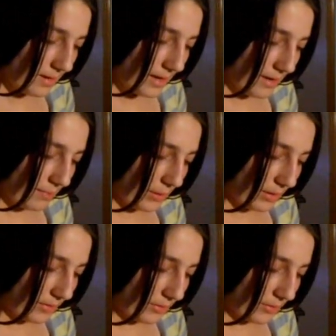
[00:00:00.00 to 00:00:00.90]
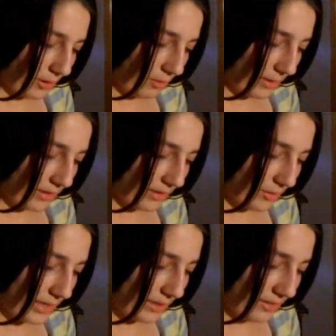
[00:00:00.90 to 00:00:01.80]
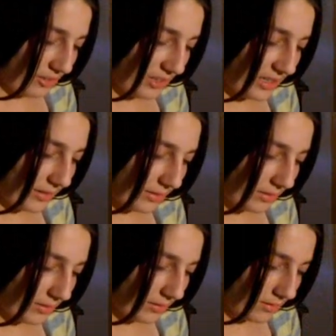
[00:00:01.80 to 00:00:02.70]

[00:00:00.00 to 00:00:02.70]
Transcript: And we'll also start by creating the cheeks